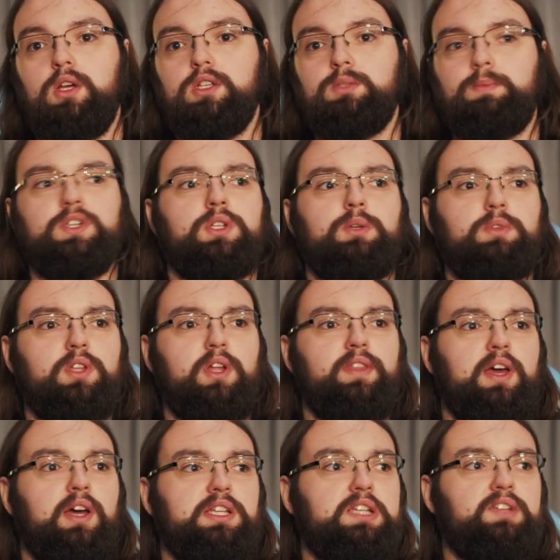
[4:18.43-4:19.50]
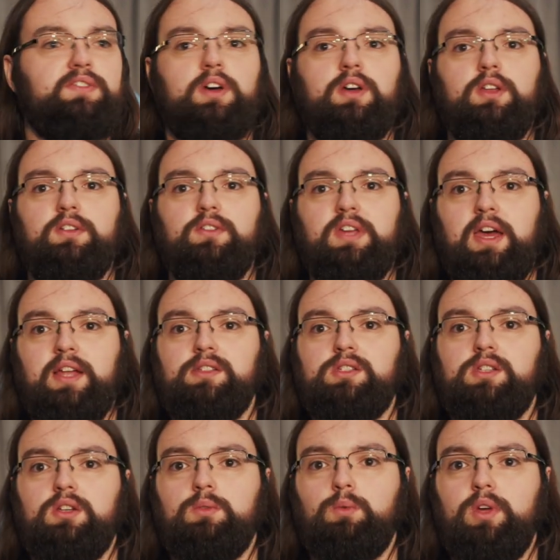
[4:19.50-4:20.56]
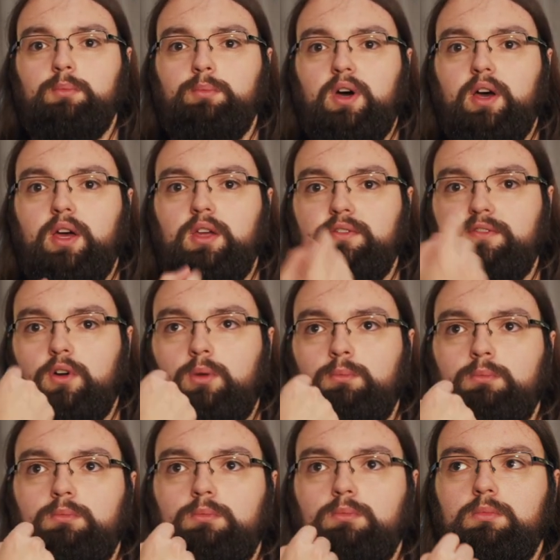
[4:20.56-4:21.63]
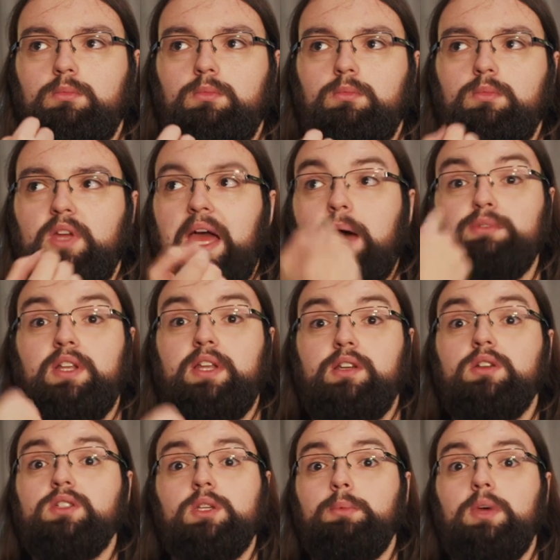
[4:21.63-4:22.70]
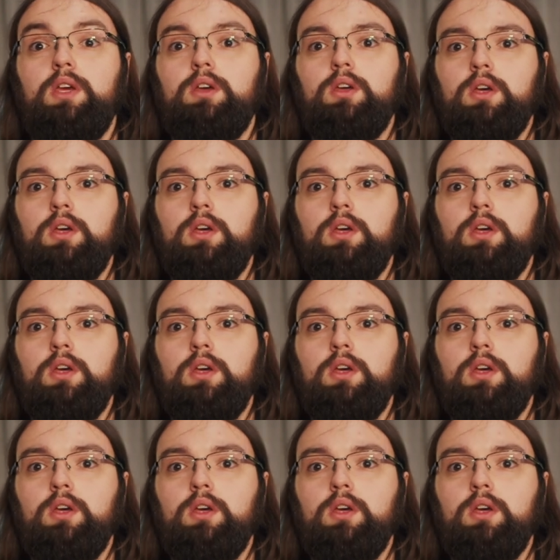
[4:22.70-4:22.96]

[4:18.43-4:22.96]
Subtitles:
especially with like the identifying of cancer from capsule endoscopy.